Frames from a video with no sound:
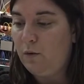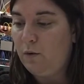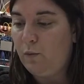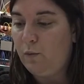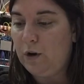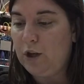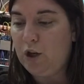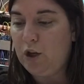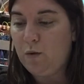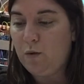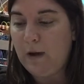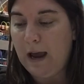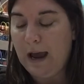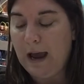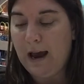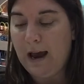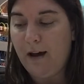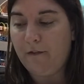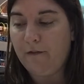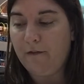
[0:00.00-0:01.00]
When you
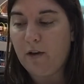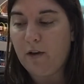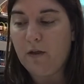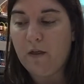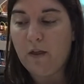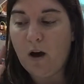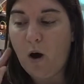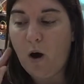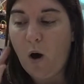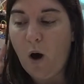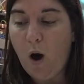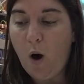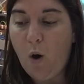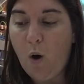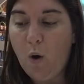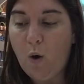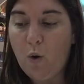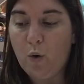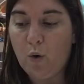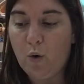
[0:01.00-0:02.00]
have the
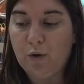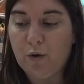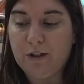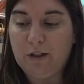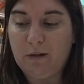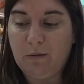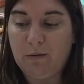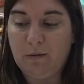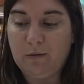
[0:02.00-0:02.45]
old